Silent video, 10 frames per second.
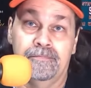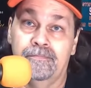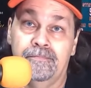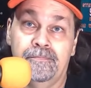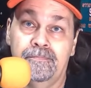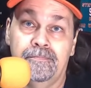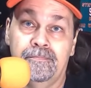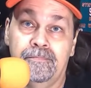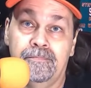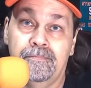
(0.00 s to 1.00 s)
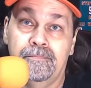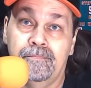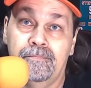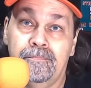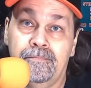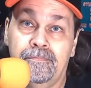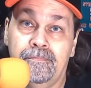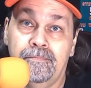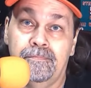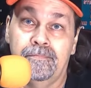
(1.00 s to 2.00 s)

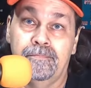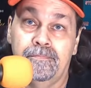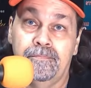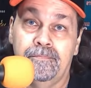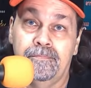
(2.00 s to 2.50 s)
(no one is talking)